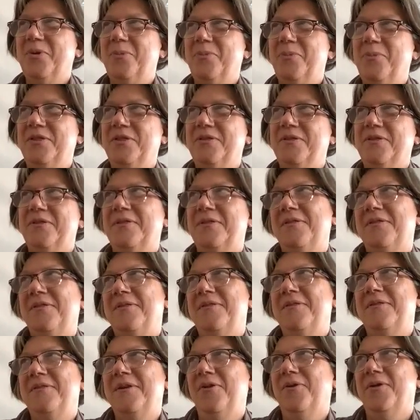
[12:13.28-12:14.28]
the
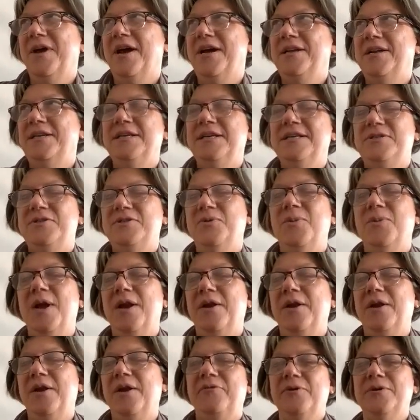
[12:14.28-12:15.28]
idea is to
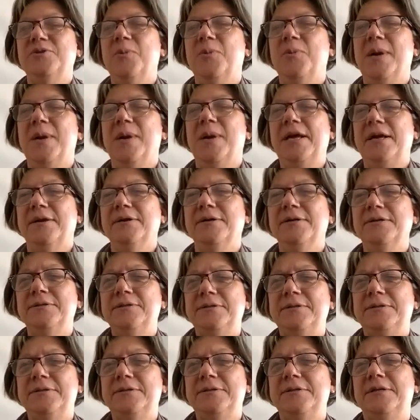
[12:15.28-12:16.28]
run it for 20
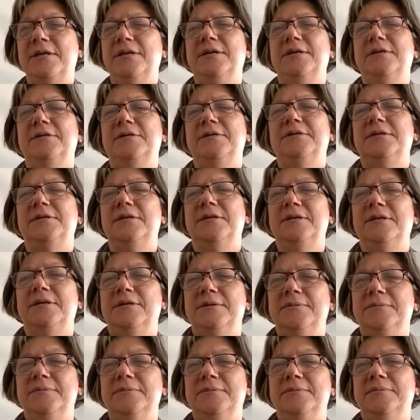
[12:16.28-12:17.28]
years and
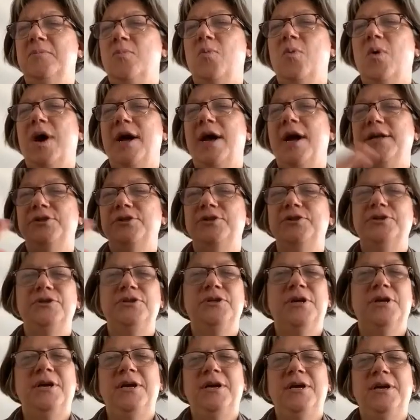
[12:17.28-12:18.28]
watch,
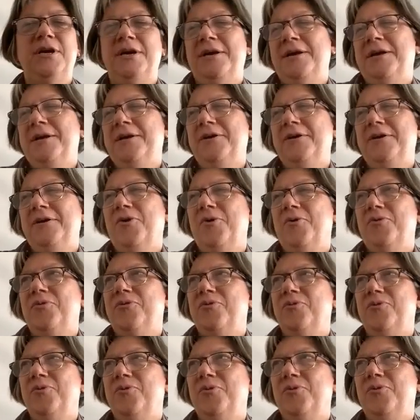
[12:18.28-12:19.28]

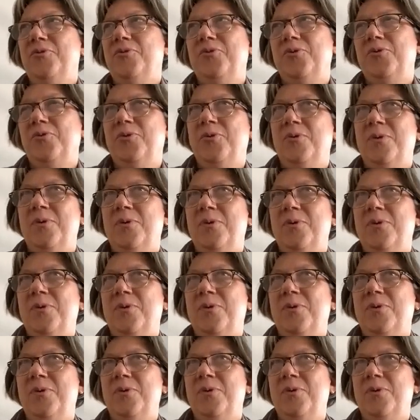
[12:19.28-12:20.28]
through
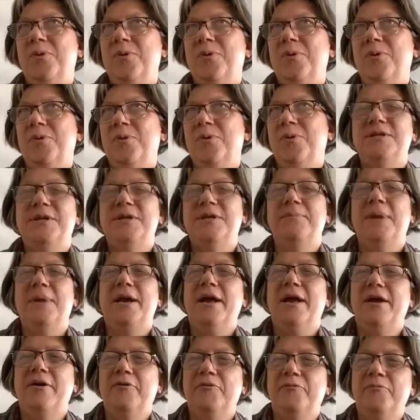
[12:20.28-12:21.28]
years that
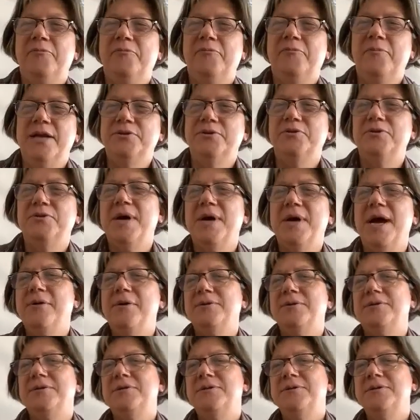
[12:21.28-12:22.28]
might have major
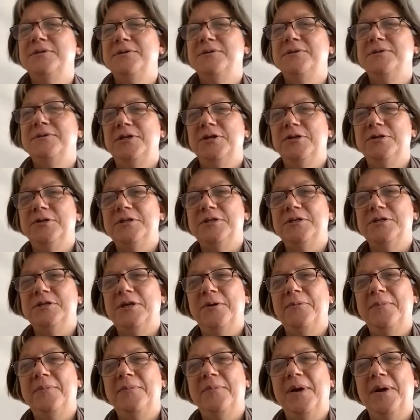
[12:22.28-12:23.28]
droughts, years that
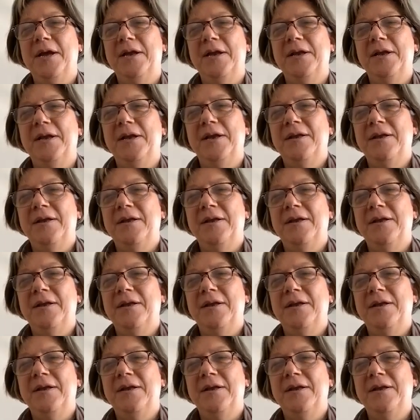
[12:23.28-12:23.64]
might,